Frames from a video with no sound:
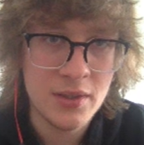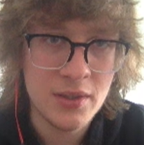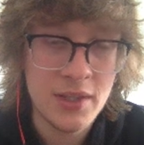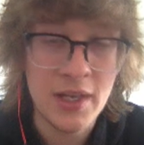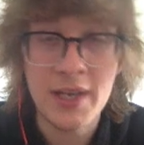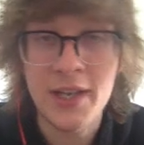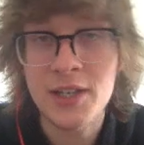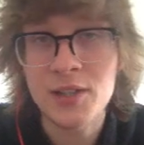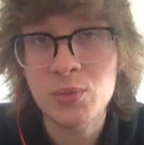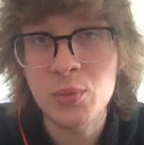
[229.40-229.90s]

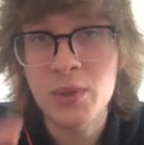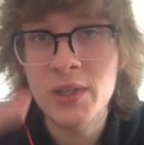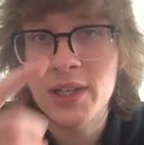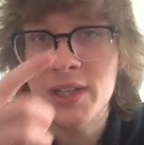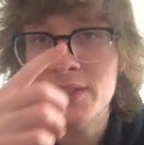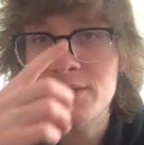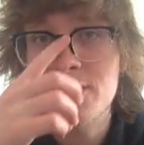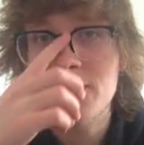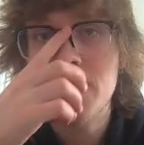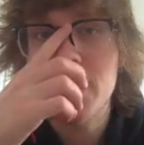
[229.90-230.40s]
Yeah, I guess one
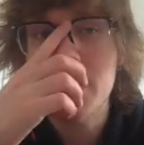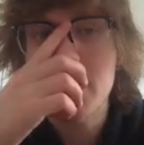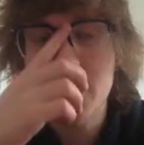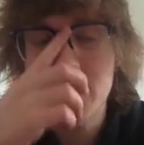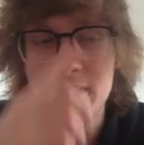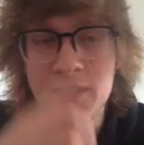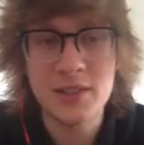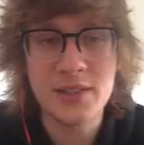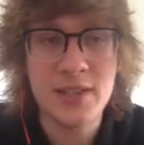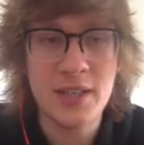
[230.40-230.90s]
last thing
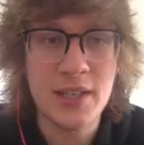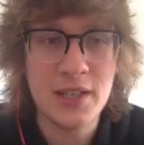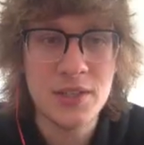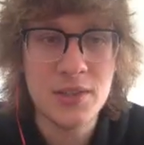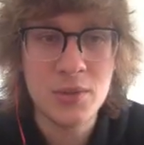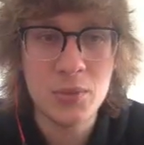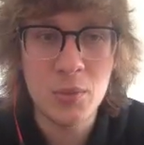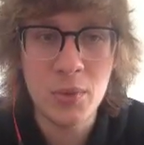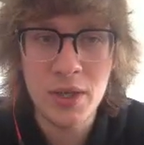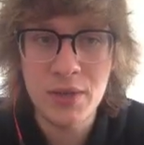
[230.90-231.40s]
is
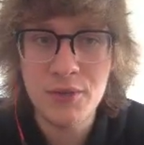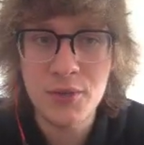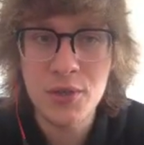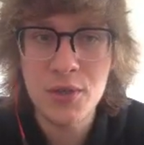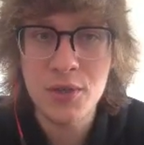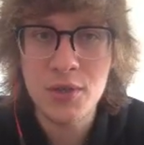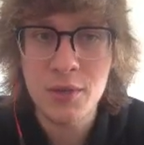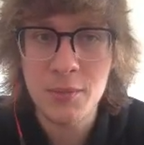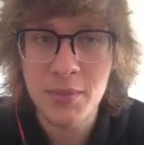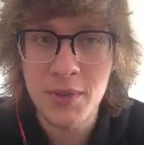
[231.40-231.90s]
that whatever
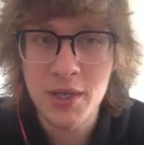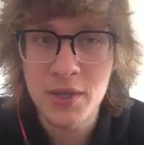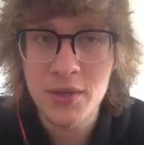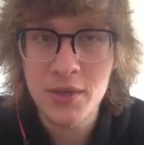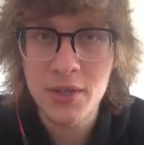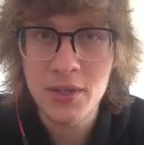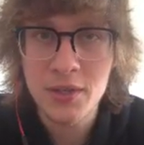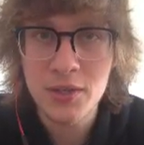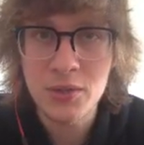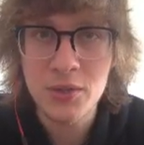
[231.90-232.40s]
you're
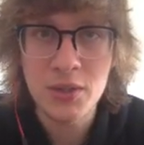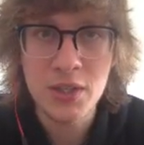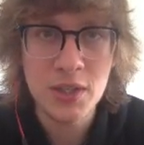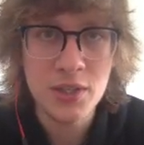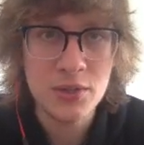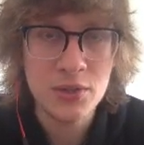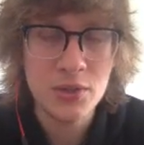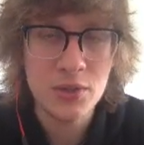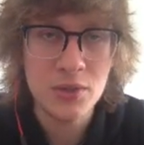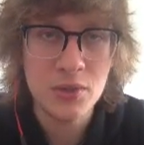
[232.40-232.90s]
comparing, you
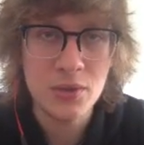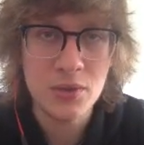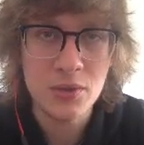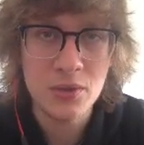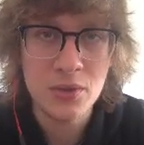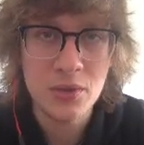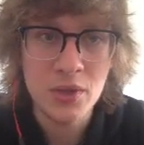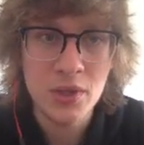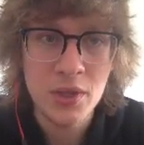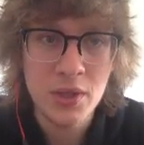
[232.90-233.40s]
need
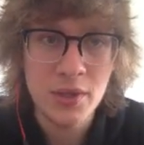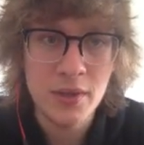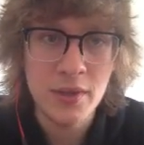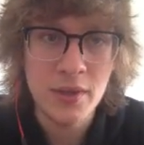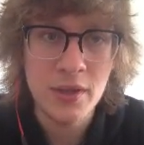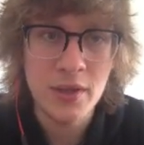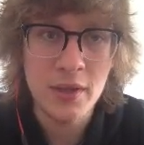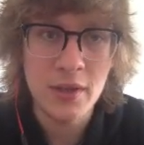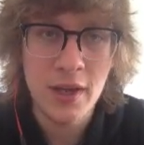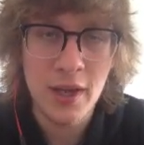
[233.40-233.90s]
to
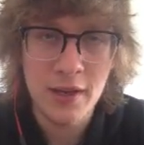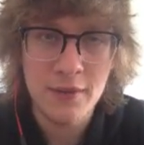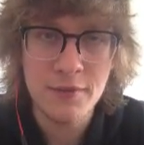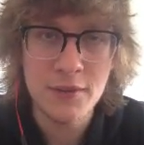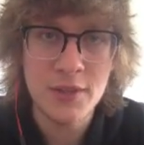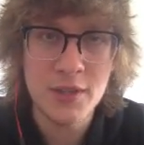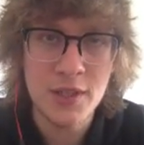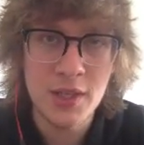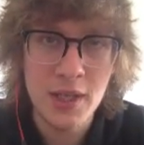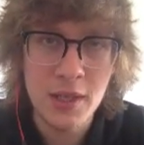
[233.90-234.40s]
have
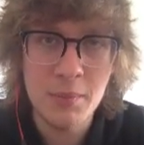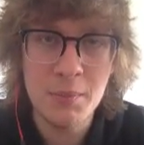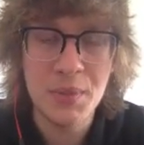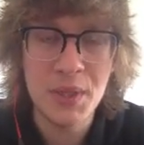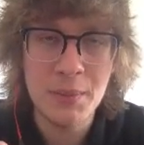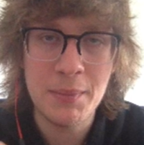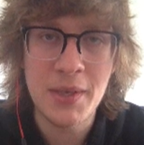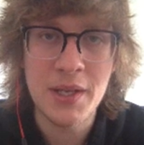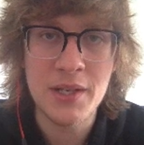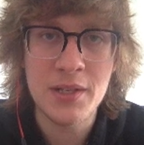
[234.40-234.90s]
it
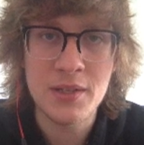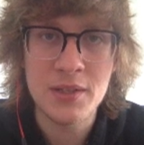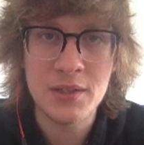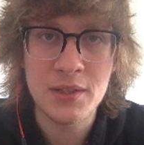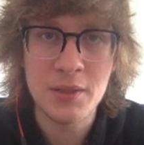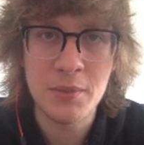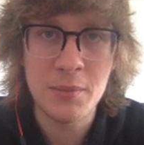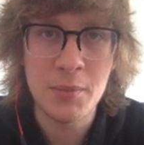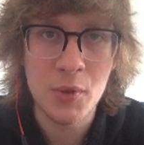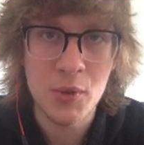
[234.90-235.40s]
implement
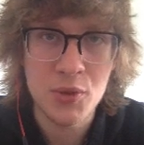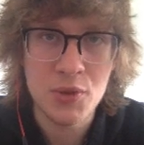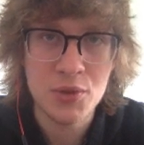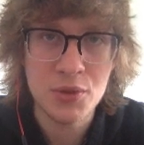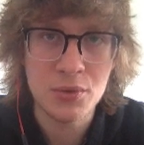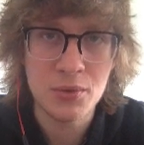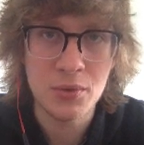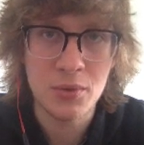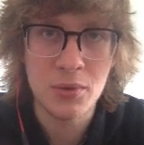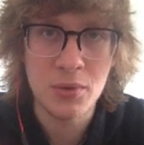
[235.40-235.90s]
the
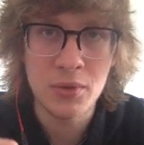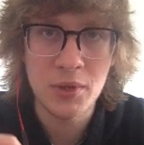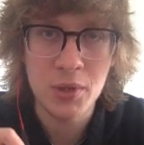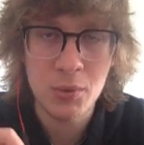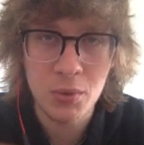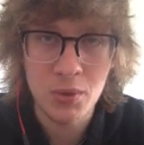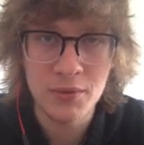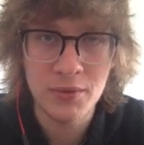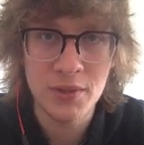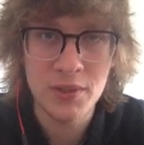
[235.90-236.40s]
partial
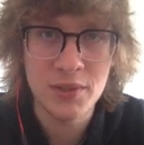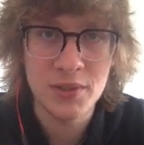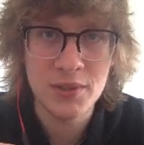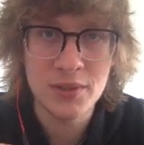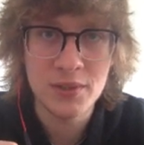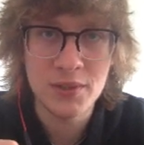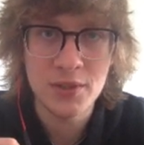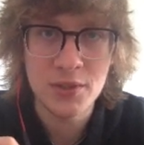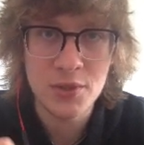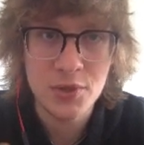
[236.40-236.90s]

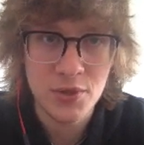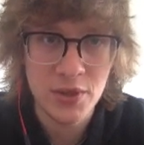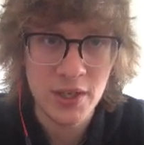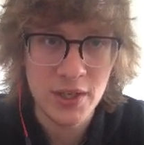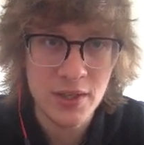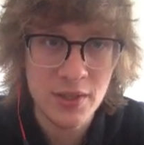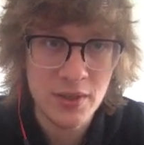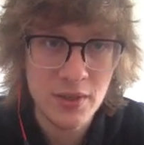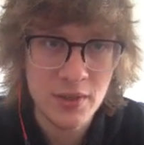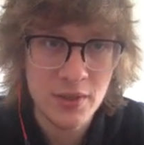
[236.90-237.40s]
equivalence
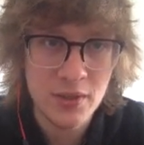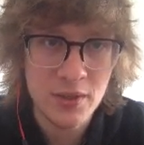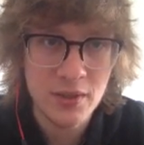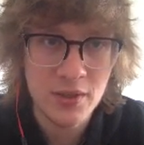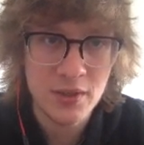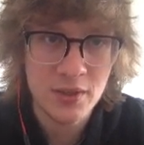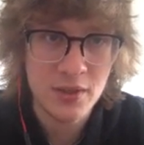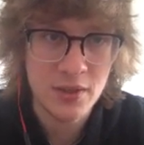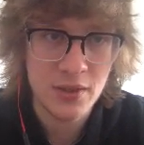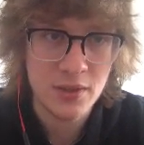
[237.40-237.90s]
trait.
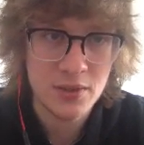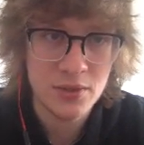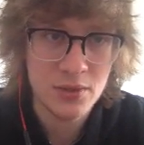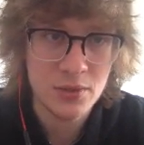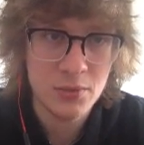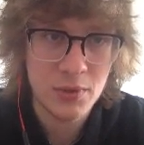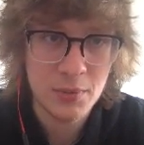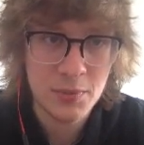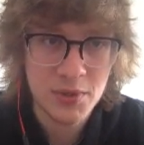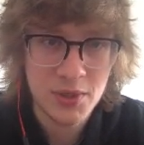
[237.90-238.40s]
Okay, so
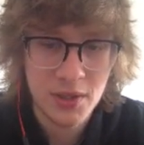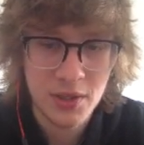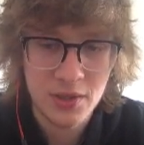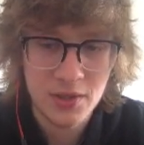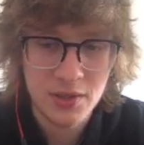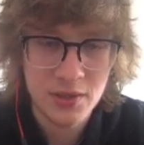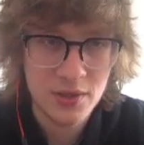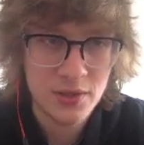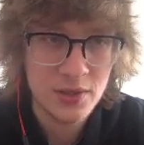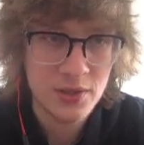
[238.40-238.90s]
what I'm
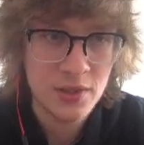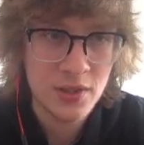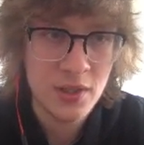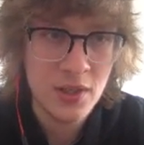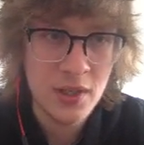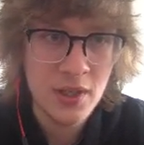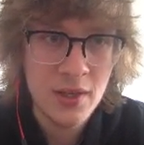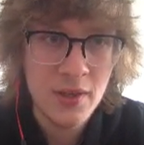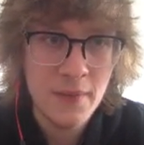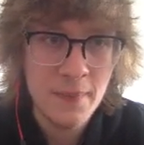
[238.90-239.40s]
saying is
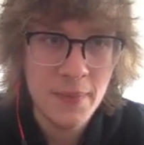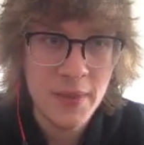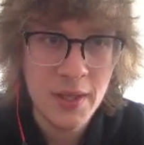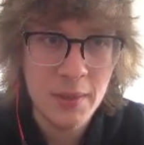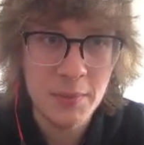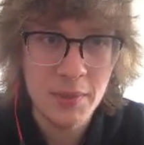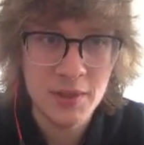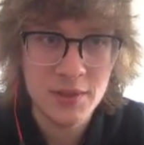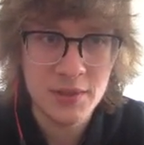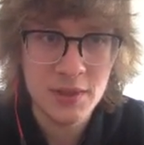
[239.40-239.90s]
you
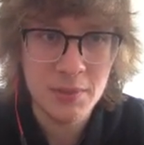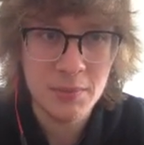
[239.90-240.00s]
must